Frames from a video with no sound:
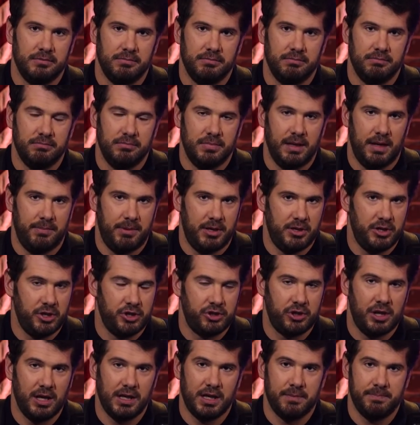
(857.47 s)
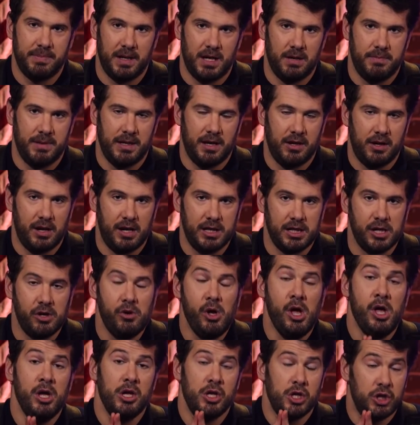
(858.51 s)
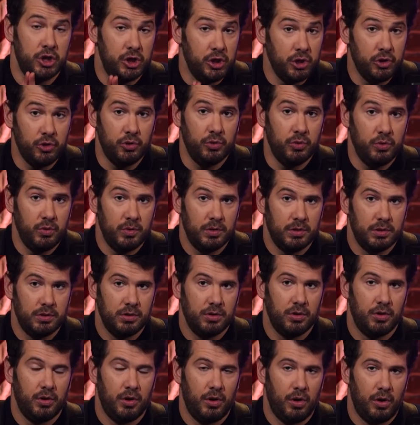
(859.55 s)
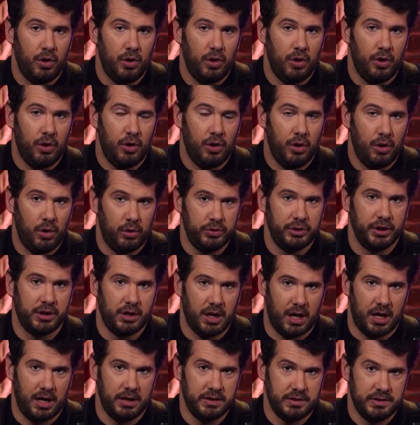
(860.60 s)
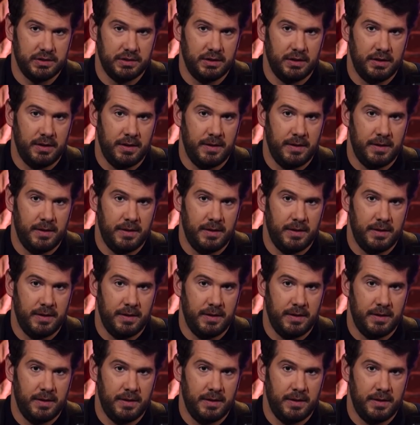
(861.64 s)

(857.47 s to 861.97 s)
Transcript: maybe in your truck, it better be on audio, you hold the cards.